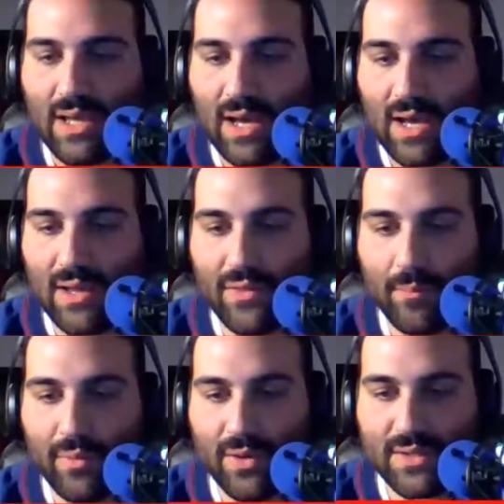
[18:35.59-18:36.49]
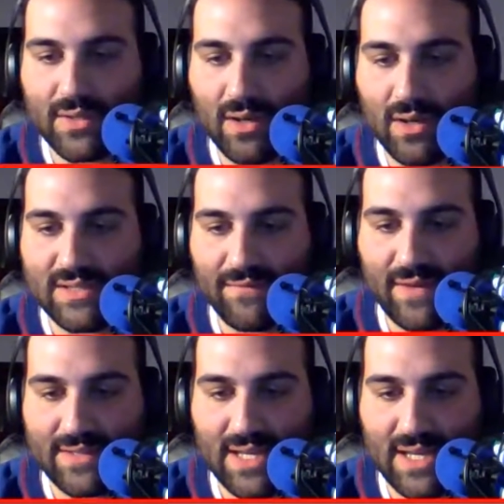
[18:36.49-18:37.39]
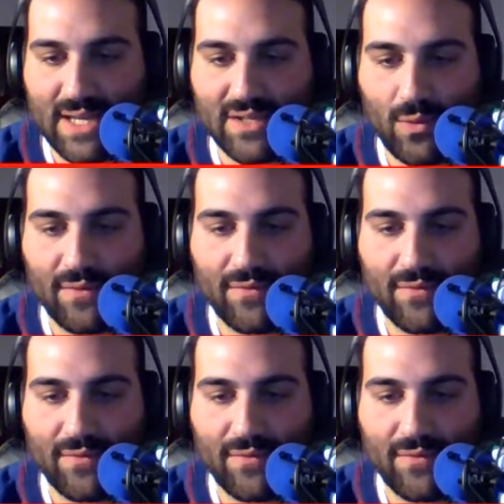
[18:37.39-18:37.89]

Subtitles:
The book is a fantastic way